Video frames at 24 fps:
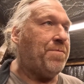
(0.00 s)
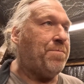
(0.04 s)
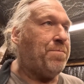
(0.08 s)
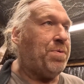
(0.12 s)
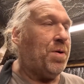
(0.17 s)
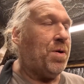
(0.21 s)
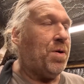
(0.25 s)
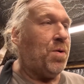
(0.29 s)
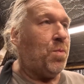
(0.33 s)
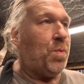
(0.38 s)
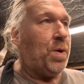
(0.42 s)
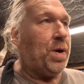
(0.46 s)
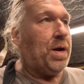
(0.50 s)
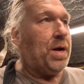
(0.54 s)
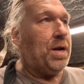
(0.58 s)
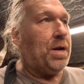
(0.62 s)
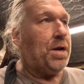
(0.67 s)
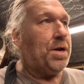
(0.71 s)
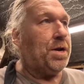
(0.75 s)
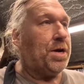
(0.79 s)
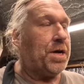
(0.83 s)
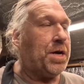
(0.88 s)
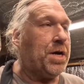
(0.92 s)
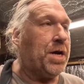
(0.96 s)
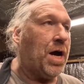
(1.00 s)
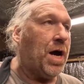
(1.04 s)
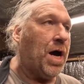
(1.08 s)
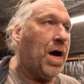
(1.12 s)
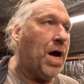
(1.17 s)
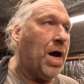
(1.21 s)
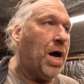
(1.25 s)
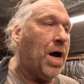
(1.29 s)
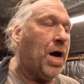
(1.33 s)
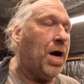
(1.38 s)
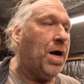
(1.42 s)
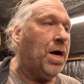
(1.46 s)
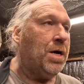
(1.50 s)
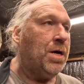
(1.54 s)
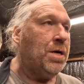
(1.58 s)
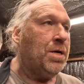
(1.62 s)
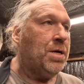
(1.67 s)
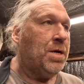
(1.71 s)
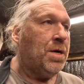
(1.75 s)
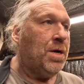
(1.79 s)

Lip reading: you put a wheel on a car